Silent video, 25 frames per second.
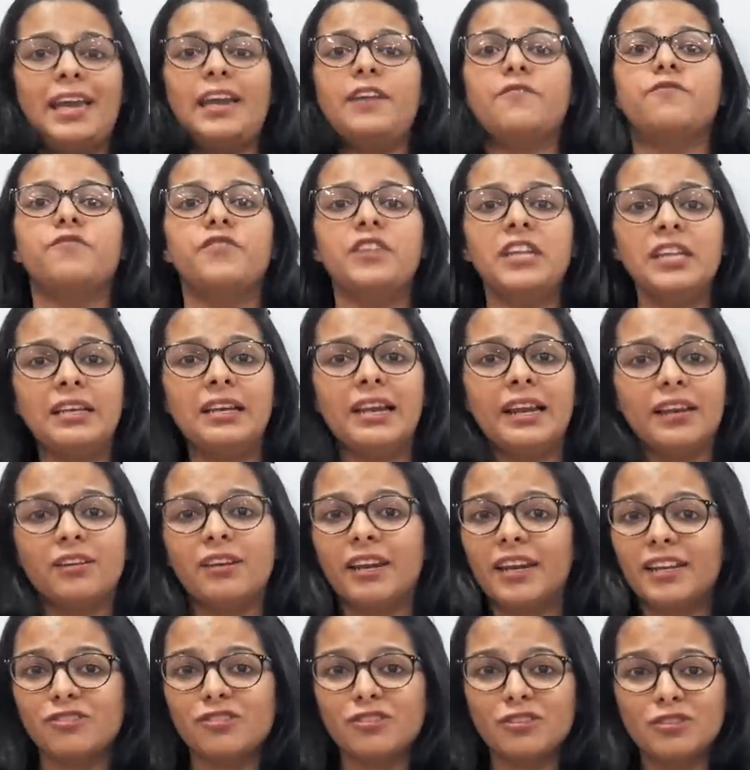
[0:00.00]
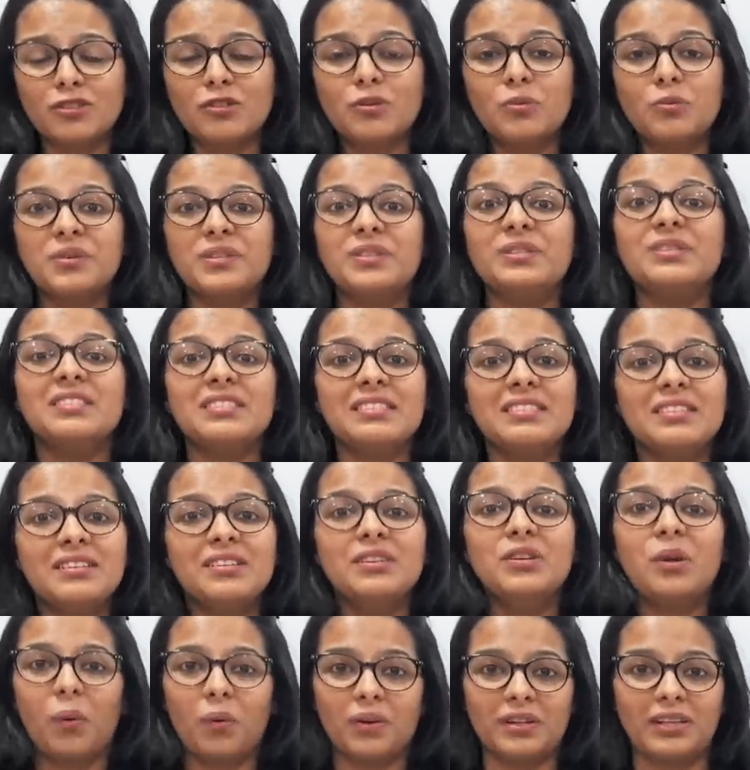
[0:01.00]
Every literature students
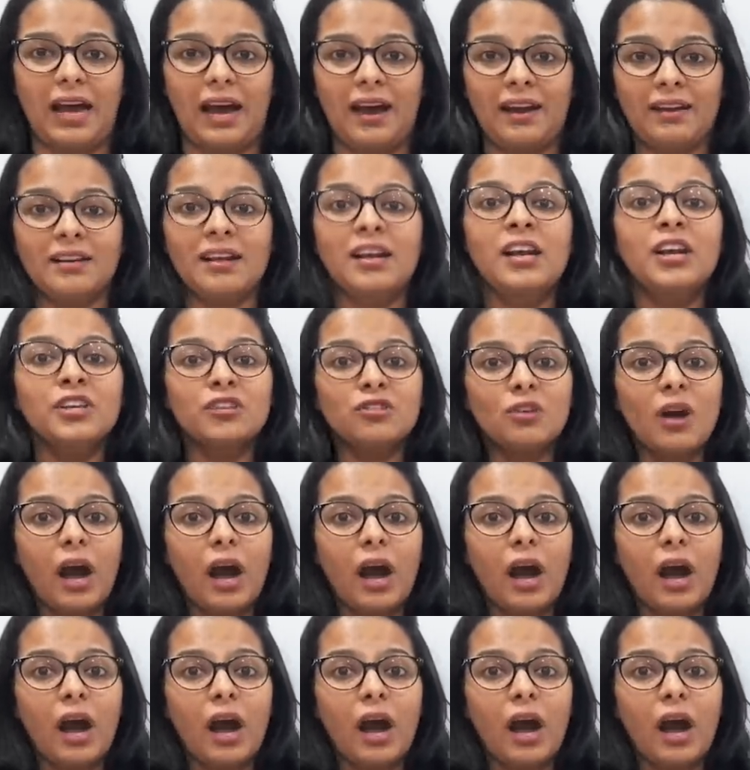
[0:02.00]
know that.